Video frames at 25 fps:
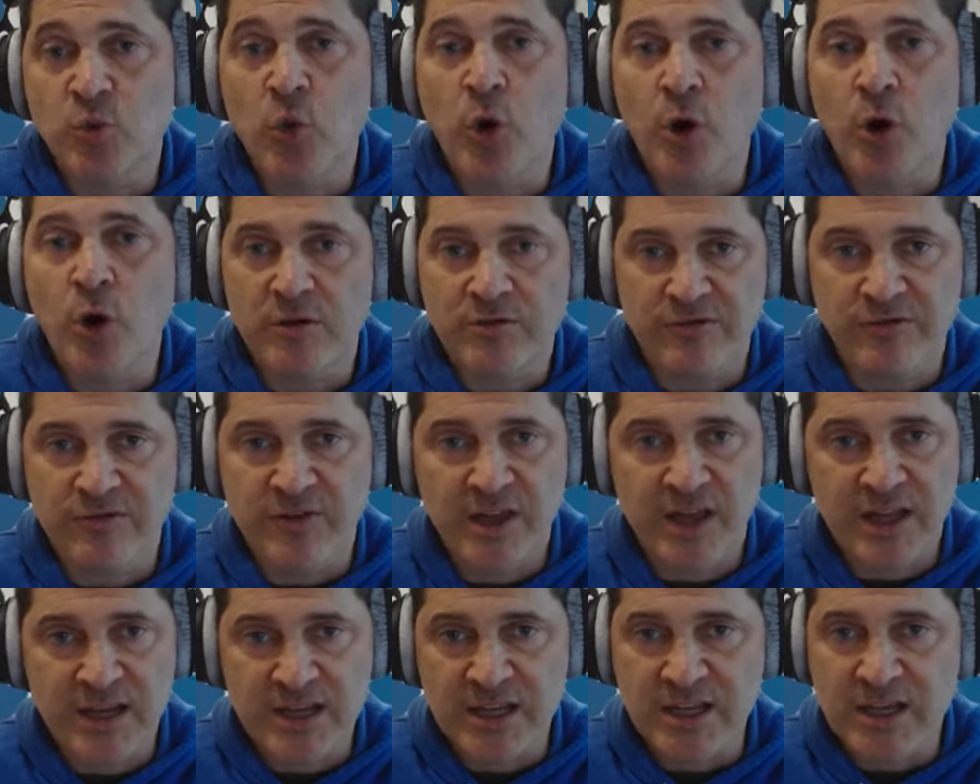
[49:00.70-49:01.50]
to dwarf
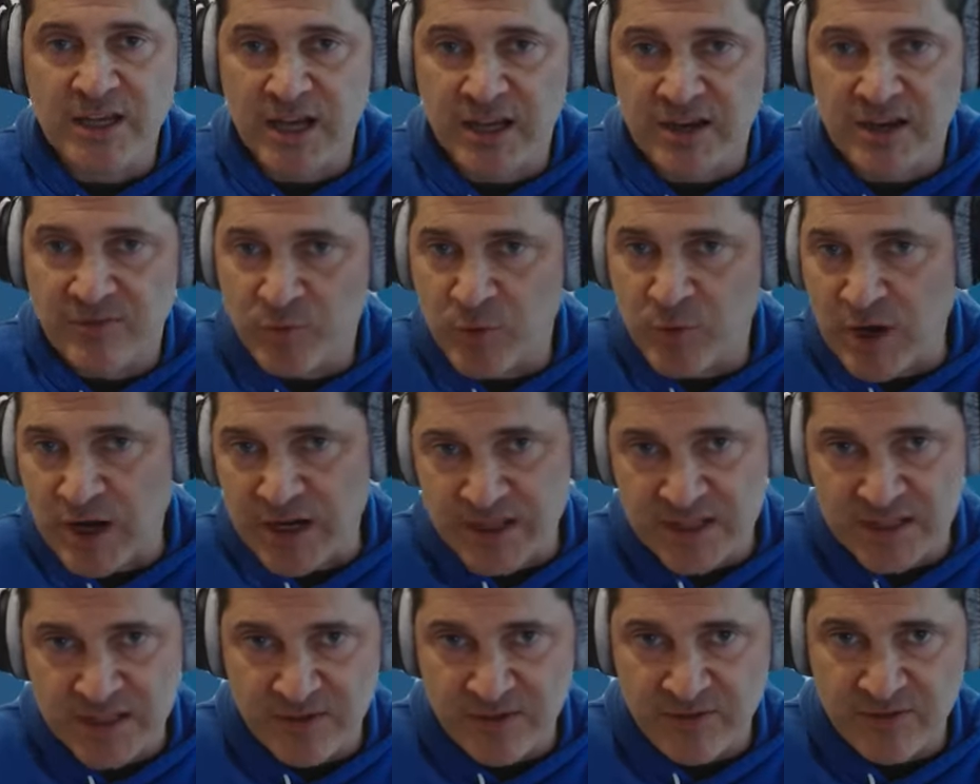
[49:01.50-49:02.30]
any kind of
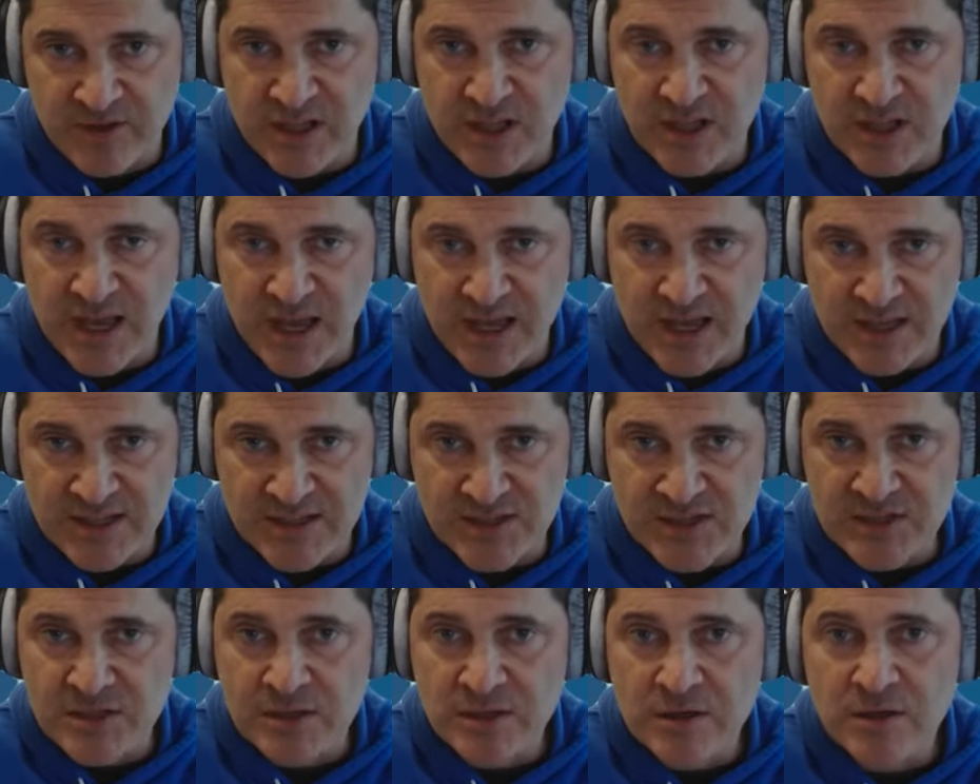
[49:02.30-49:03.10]
productivity
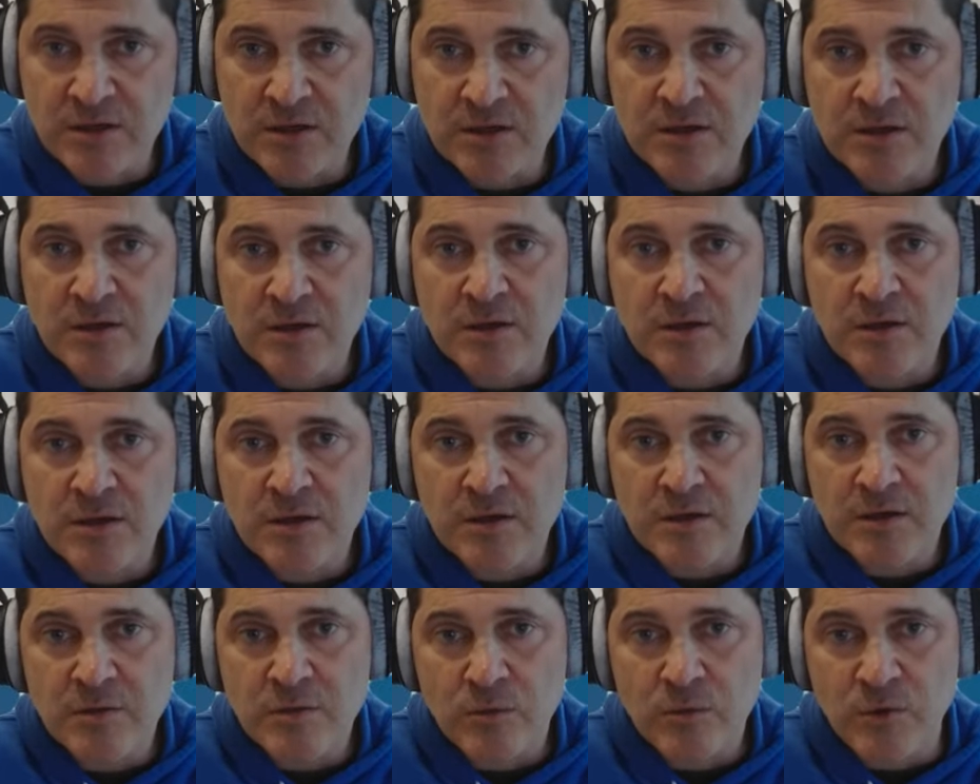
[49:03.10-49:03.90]
gains
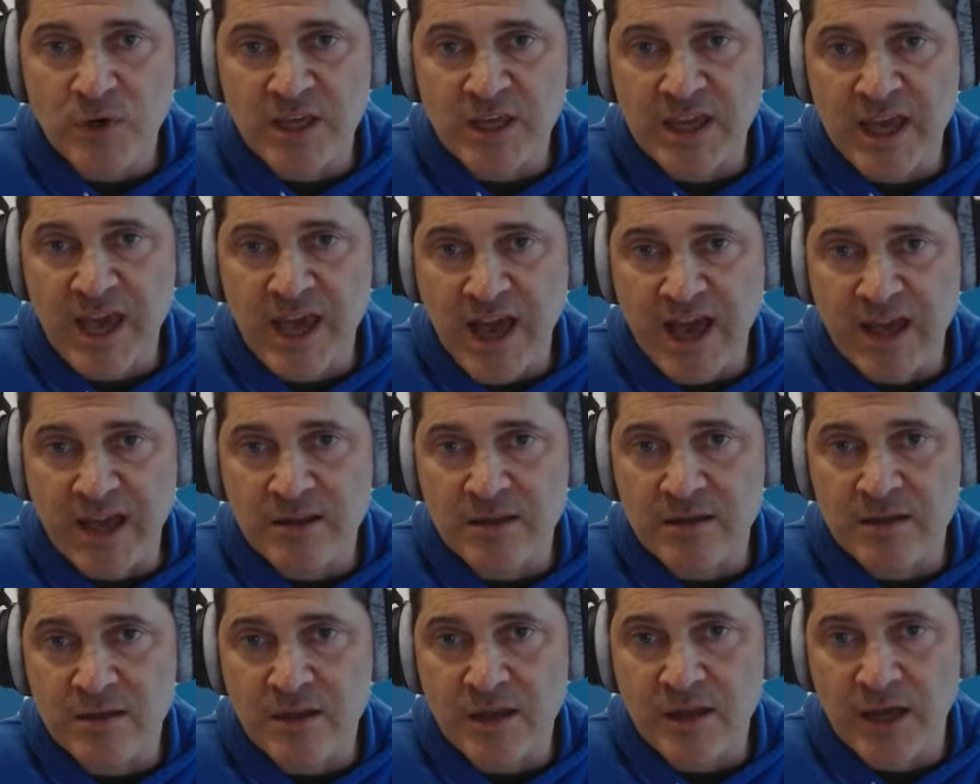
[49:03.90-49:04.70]
we
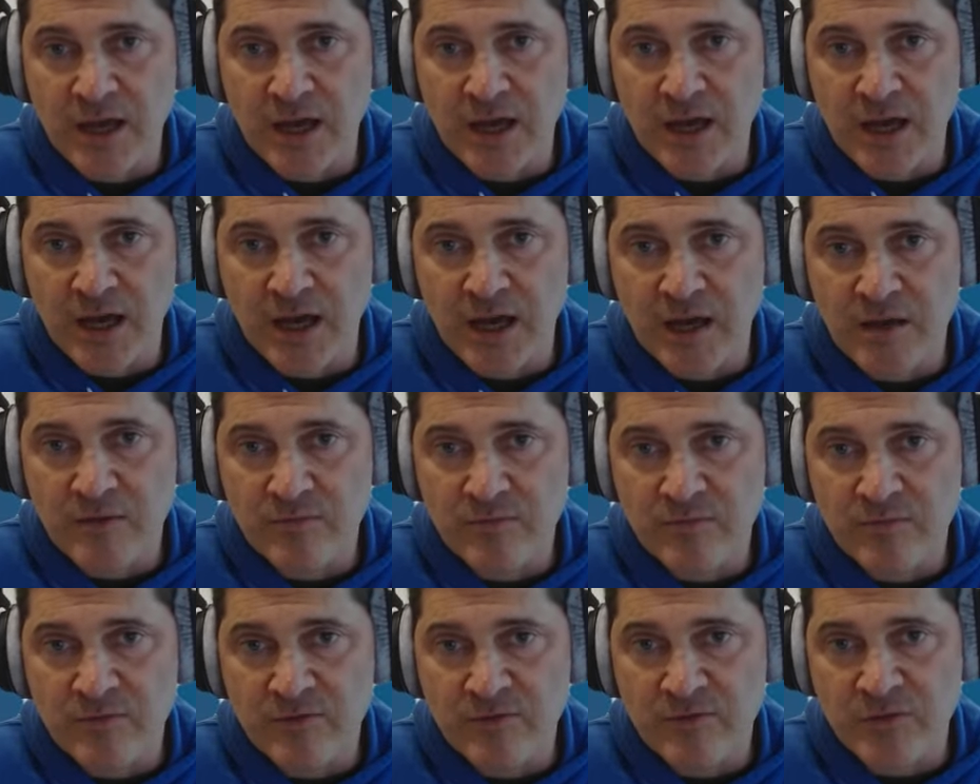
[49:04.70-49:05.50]
get
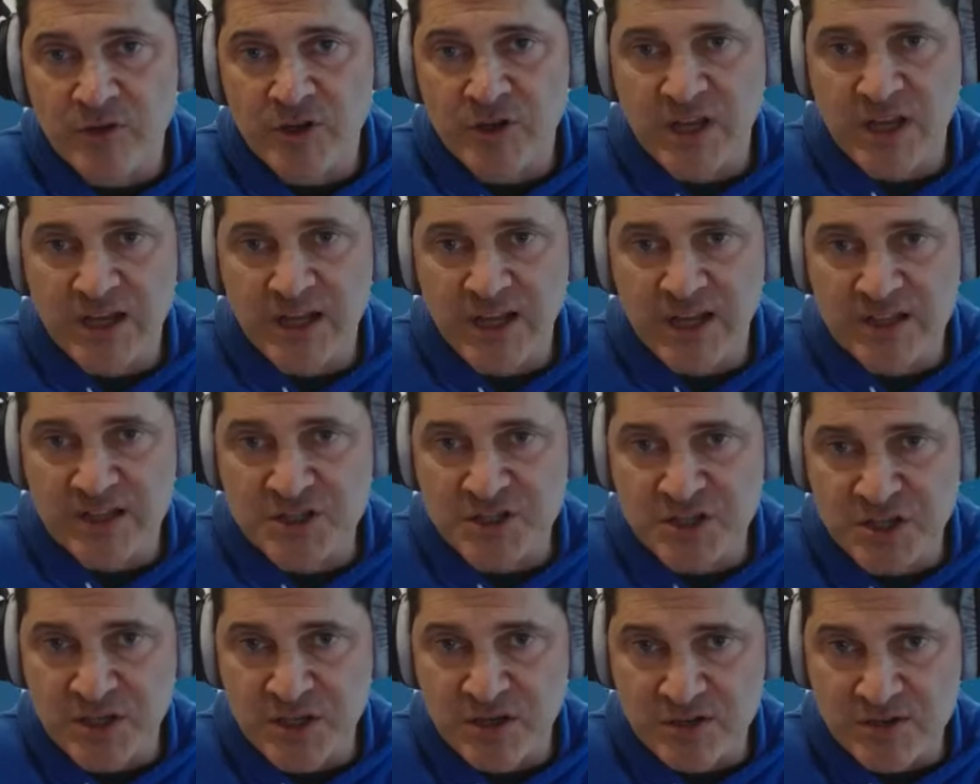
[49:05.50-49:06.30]
for data
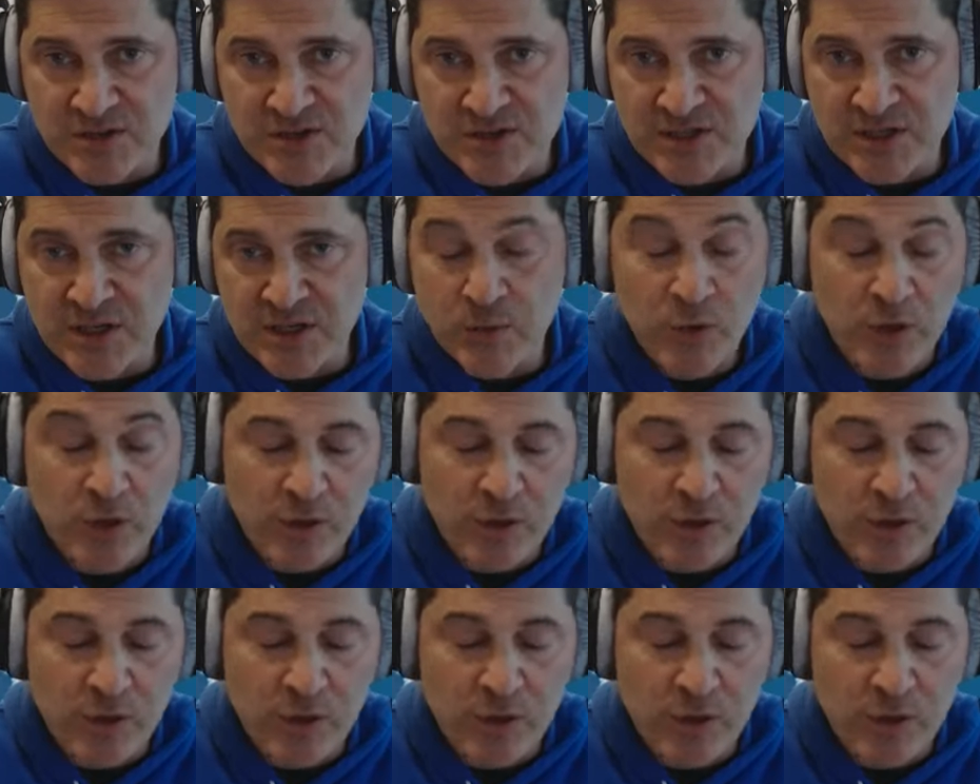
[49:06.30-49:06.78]
engineers.